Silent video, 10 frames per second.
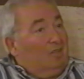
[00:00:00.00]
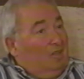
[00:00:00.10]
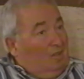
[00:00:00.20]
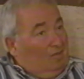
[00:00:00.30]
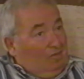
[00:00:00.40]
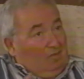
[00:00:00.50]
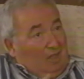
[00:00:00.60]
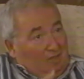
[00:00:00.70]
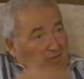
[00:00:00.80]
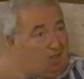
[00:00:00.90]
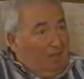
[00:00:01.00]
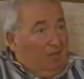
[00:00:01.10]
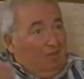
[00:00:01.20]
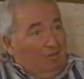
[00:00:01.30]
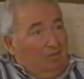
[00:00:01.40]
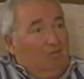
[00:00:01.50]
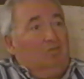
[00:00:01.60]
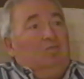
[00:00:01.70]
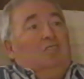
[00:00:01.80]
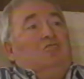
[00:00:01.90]
this, let's say a year or
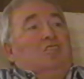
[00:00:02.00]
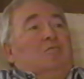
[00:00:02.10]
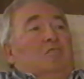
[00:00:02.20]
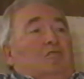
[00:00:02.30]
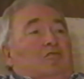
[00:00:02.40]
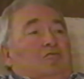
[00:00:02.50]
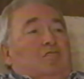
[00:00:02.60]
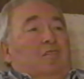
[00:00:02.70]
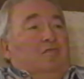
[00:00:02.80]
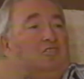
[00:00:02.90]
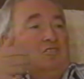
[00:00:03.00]
two, the Germans used to have